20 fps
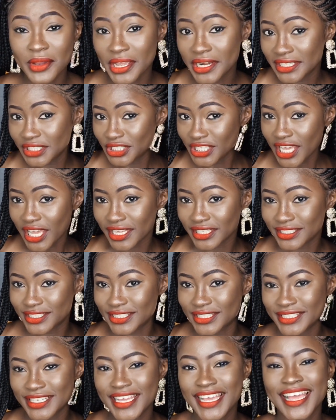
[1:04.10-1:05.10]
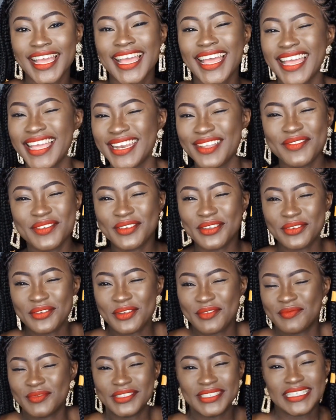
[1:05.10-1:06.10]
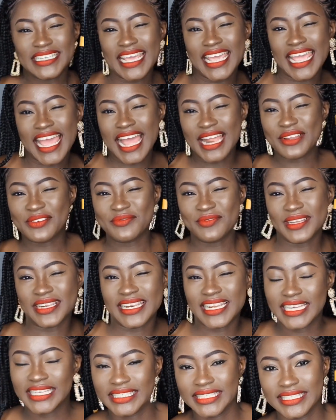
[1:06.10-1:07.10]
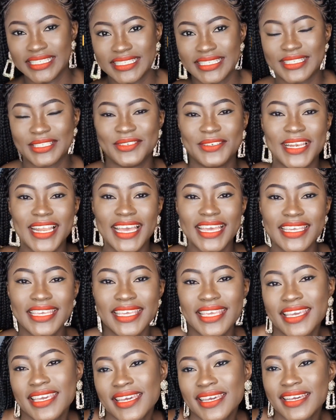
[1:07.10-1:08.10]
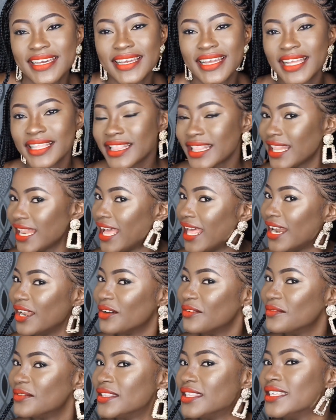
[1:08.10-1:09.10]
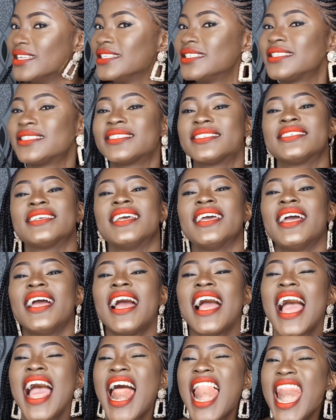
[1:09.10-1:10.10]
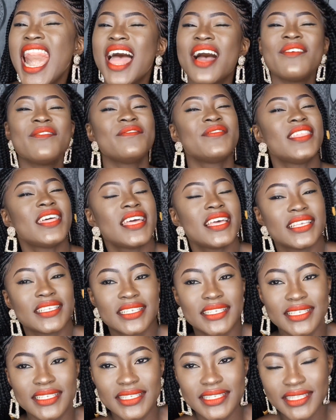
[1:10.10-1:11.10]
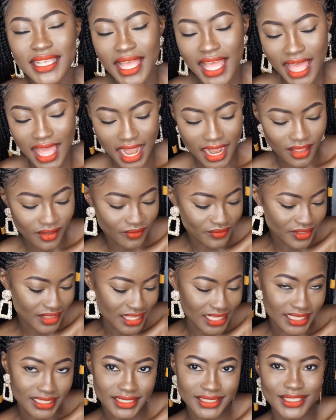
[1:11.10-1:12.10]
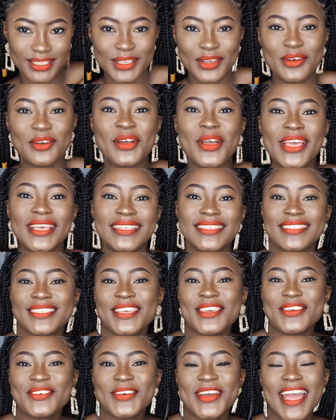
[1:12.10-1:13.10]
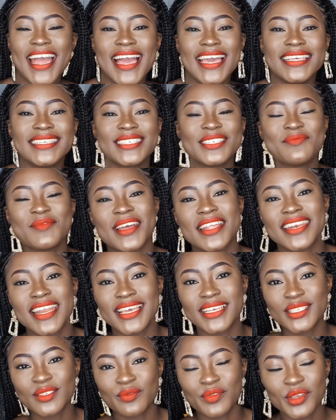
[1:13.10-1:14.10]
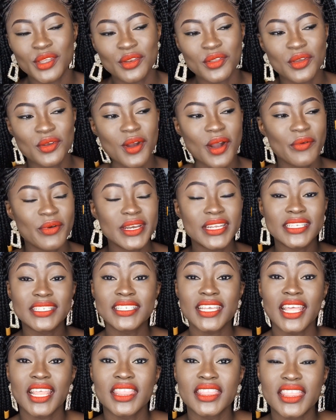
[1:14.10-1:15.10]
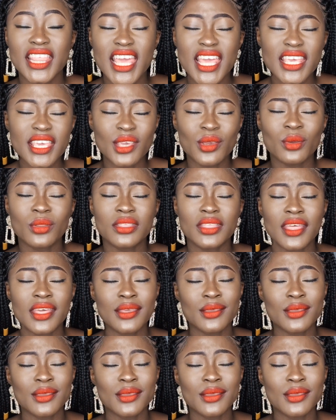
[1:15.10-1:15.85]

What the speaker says: going to church. And even on a normal day, I don't wear lashes. So like, yeah, I love this. I love this. I love this. So see you guys in my next video. I want to say thank you.